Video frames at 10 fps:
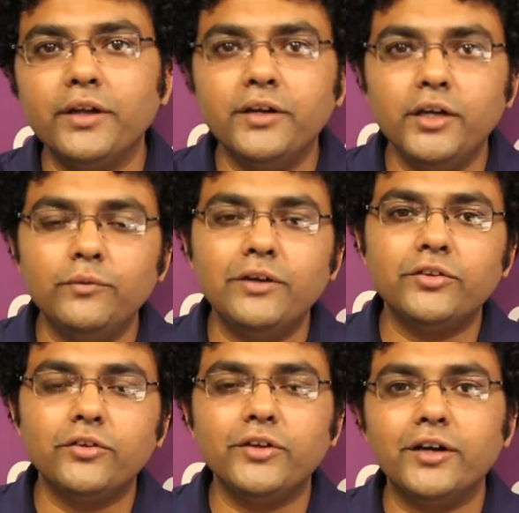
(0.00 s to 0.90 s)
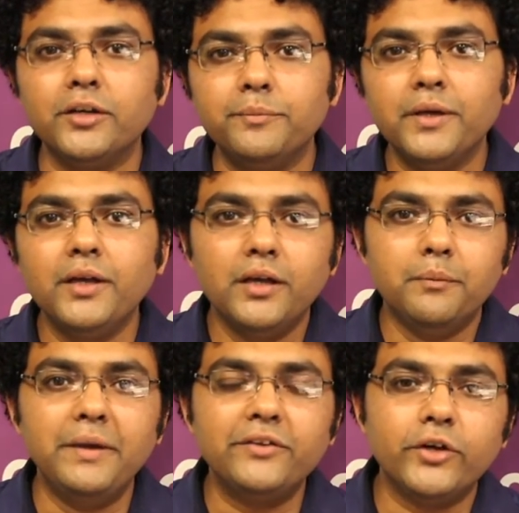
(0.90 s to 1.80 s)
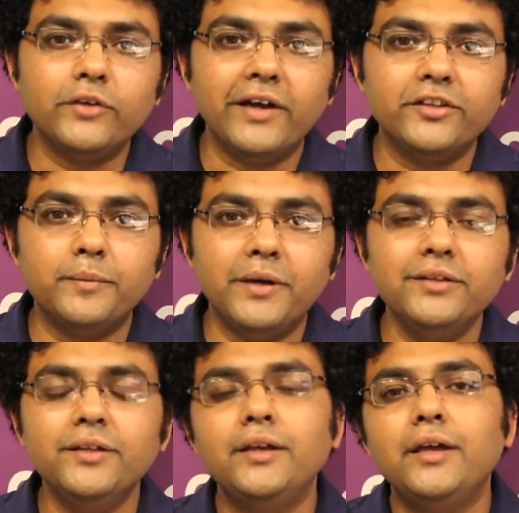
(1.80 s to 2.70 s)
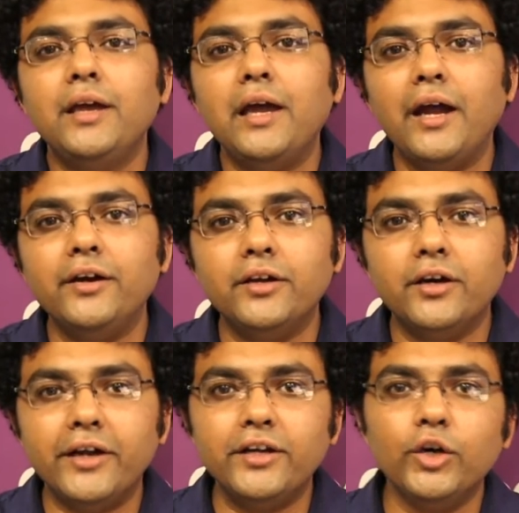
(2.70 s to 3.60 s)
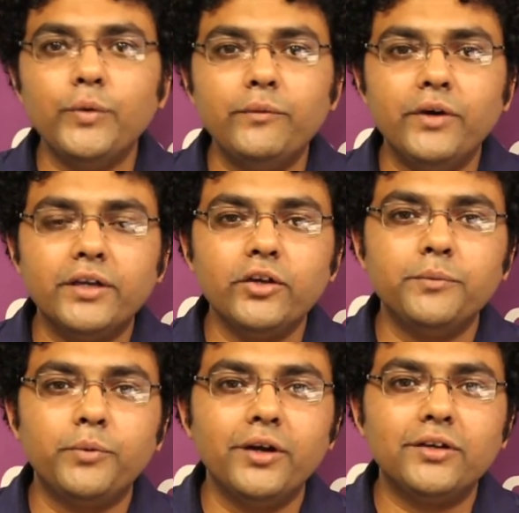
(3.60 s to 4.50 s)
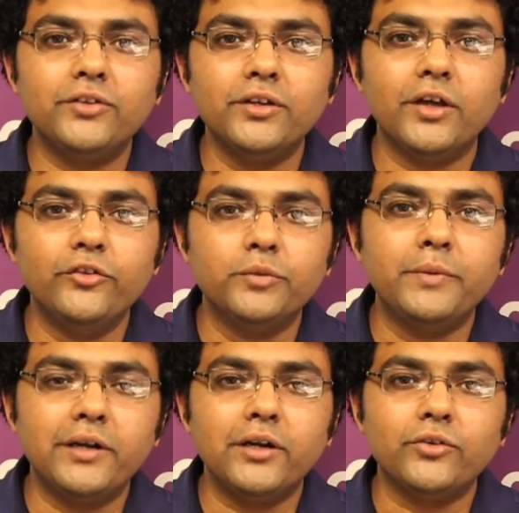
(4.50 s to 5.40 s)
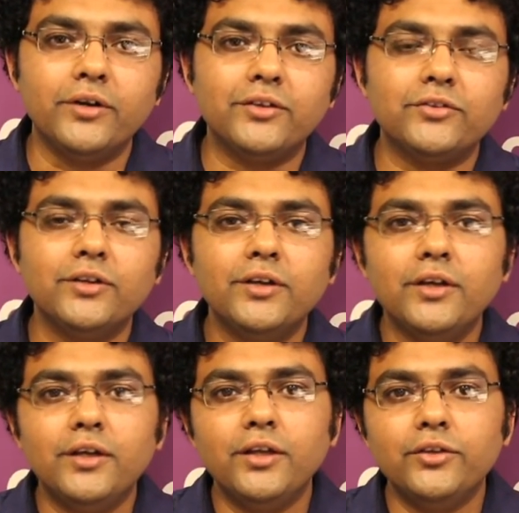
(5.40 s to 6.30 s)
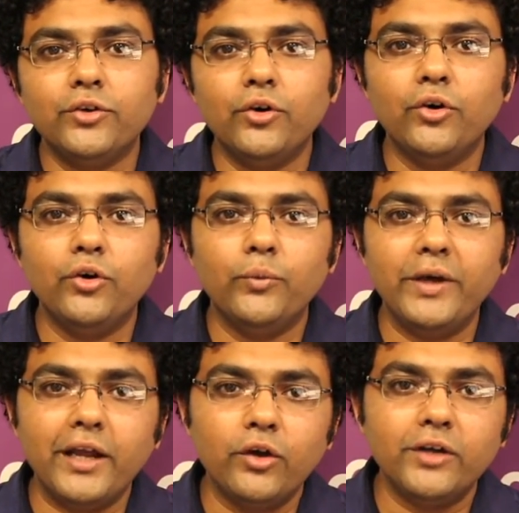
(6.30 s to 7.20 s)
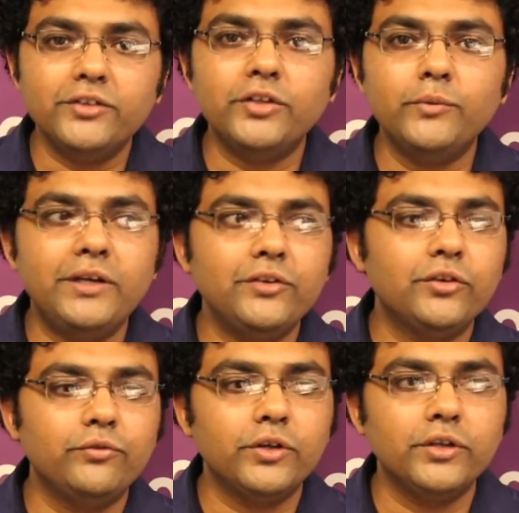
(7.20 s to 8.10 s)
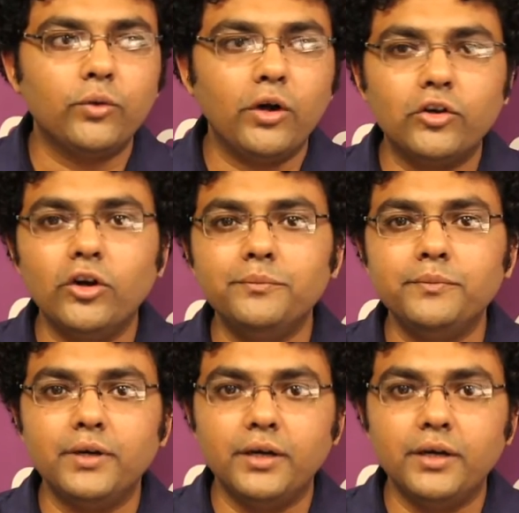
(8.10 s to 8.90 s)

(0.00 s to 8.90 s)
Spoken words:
are an invention startup based out of Hyderabad, and right now we're working on products in consumer electronics. So when I got this invitation for the Qualcomm